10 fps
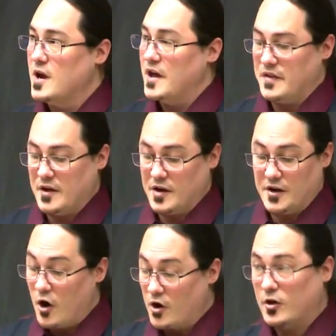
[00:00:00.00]
And
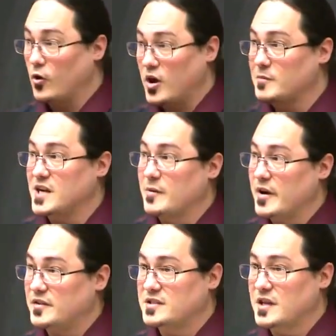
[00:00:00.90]
an article comes out
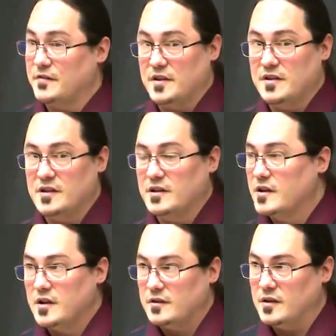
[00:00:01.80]
about this stuff, and then the,
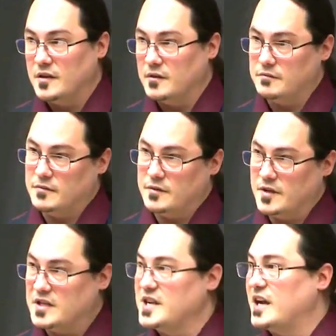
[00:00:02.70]
the,
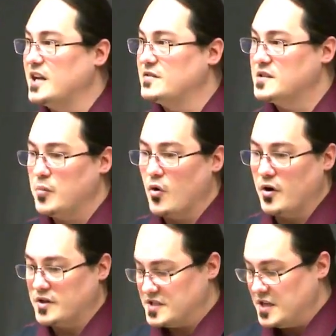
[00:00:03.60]
the executives and the
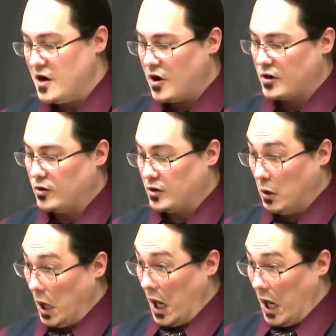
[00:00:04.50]
board see the article and
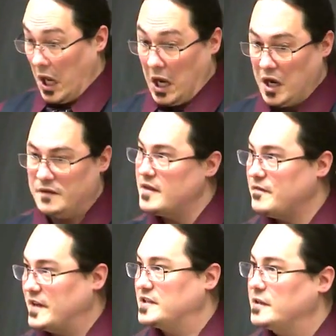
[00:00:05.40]
go, ah, and then they
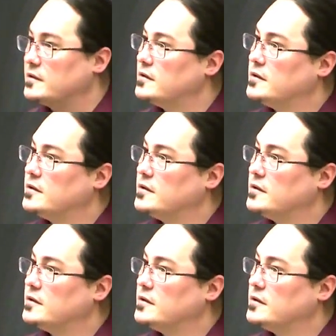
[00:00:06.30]
fix it.